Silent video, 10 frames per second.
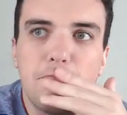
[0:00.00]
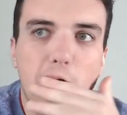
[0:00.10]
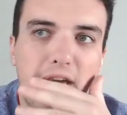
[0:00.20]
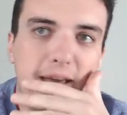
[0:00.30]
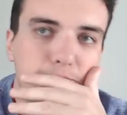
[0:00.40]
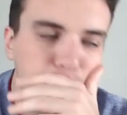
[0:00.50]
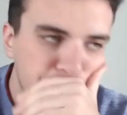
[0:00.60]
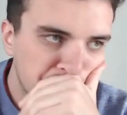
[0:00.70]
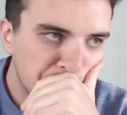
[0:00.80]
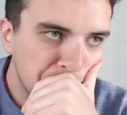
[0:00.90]
Okay.
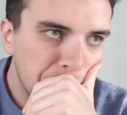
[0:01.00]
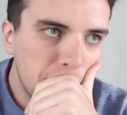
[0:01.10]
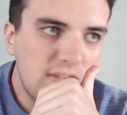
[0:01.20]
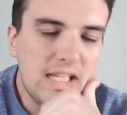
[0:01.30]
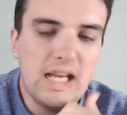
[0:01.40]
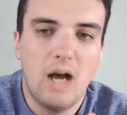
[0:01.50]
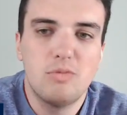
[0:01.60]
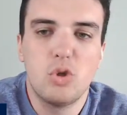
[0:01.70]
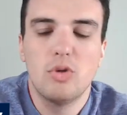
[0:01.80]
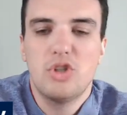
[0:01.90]

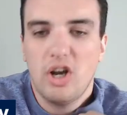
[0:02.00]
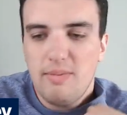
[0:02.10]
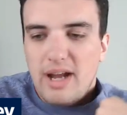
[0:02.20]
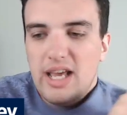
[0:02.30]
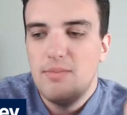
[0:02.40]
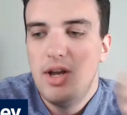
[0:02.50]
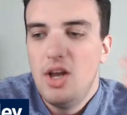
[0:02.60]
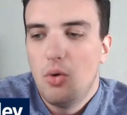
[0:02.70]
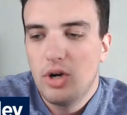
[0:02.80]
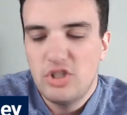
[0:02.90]
So we'll talk about him.
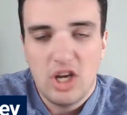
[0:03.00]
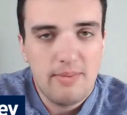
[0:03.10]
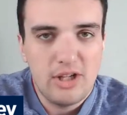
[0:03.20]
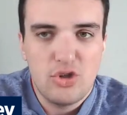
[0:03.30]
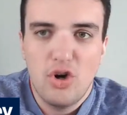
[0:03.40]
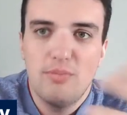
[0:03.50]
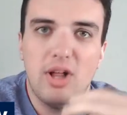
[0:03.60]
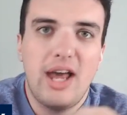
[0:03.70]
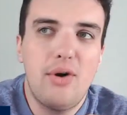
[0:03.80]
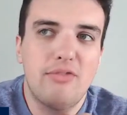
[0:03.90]
We're going to talk about
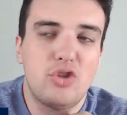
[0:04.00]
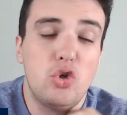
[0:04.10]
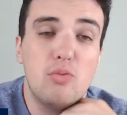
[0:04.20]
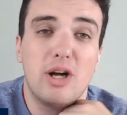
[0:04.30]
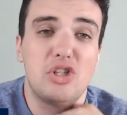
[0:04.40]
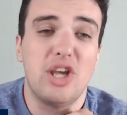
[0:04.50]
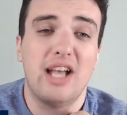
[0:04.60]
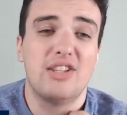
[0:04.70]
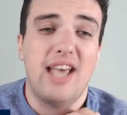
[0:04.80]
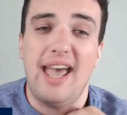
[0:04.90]
Turnbull. I don't have too much
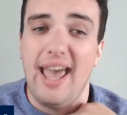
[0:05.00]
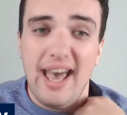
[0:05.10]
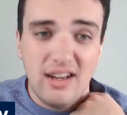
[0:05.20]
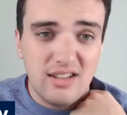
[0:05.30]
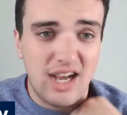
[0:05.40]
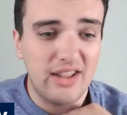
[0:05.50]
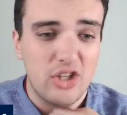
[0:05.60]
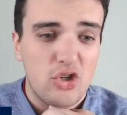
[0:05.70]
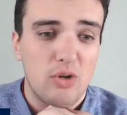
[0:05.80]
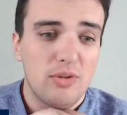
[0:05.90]
to add on the
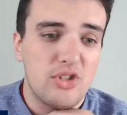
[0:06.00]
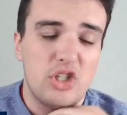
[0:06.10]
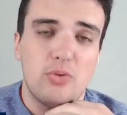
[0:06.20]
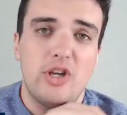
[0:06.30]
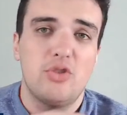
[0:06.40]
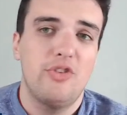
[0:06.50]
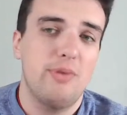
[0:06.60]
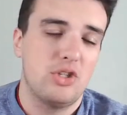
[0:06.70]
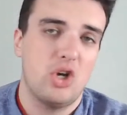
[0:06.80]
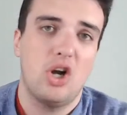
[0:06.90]
Turnbull situation. We've
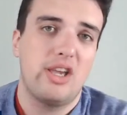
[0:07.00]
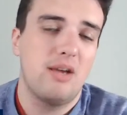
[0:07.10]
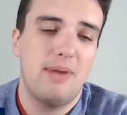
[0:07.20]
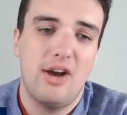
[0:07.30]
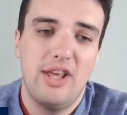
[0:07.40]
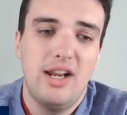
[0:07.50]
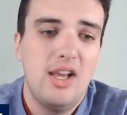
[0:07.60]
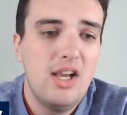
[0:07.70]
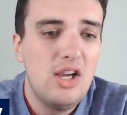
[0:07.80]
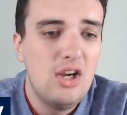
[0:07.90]
been talking about it
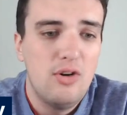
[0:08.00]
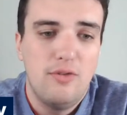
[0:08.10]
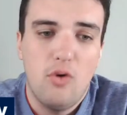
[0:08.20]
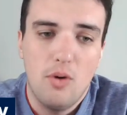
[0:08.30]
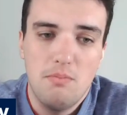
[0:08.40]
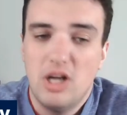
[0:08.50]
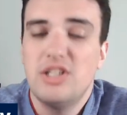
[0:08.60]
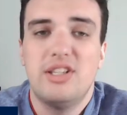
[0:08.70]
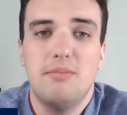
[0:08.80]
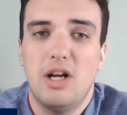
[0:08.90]
for
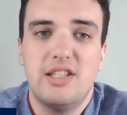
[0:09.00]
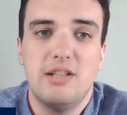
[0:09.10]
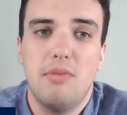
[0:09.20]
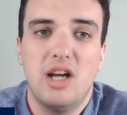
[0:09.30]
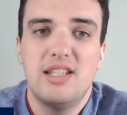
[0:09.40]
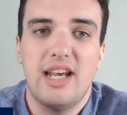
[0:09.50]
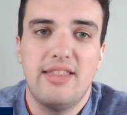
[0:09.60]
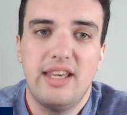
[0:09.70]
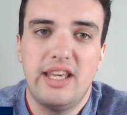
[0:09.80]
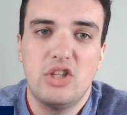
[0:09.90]
months and months and months. I
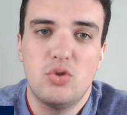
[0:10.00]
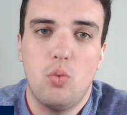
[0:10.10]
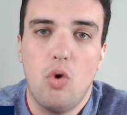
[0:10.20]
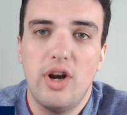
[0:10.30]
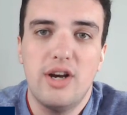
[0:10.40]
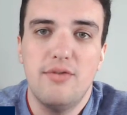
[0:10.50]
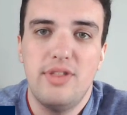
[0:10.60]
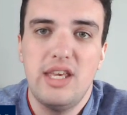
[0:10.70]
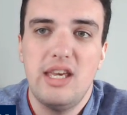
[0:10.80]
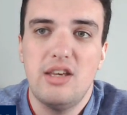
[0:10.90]
think it's one of
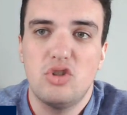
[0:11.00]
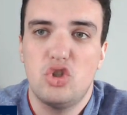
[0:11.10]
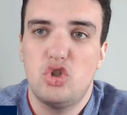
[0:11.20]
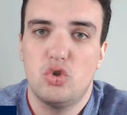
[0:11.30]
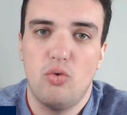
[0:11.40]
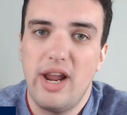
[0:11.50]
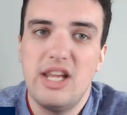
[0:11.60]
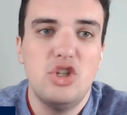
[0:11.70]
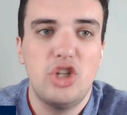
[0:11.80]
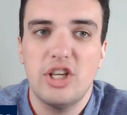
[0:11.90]
the
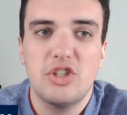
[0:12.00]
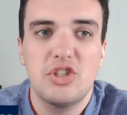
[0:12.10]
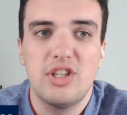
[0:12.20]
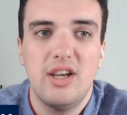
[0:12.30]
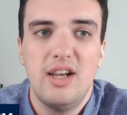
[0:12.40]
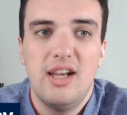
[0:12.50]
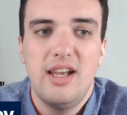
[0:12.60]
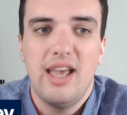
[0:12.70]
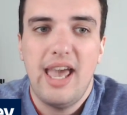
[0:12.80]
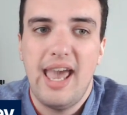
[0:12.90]
strangest
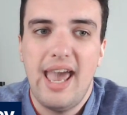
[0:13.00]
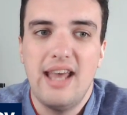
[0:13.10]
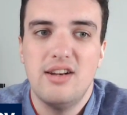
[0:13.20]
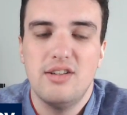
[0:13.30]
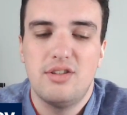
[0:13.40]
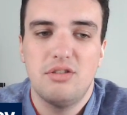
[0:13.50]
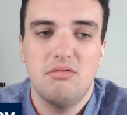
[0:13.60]
and